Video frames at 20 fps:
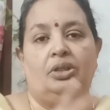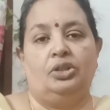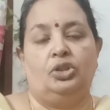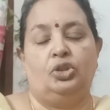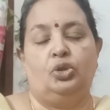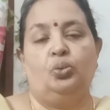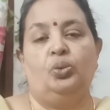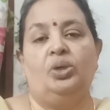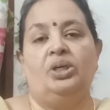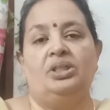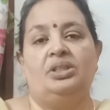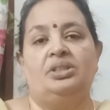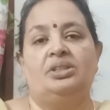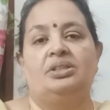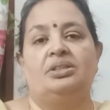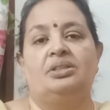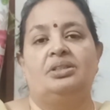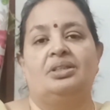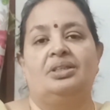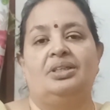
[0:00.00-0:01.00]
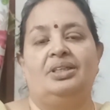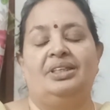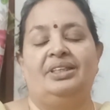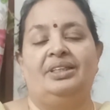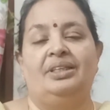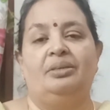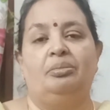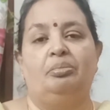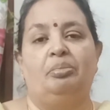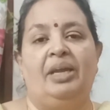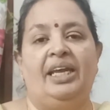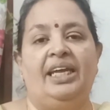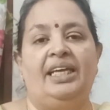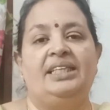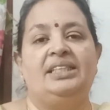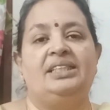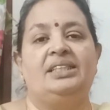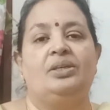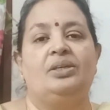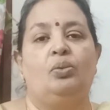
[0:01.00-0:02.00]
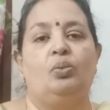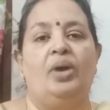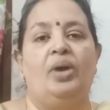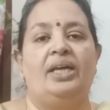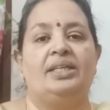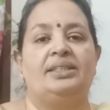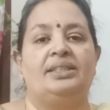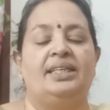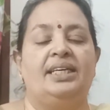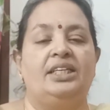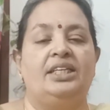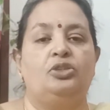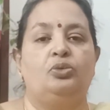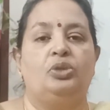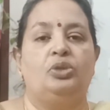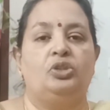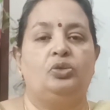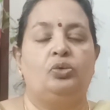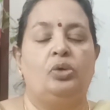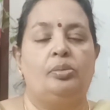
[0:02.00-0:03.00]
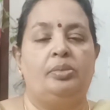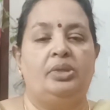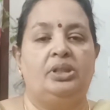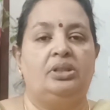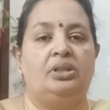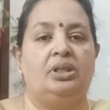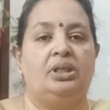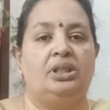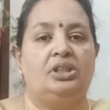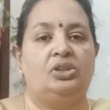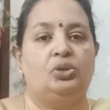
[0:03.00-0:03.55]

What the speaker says: towards the place where sage Vishwamitra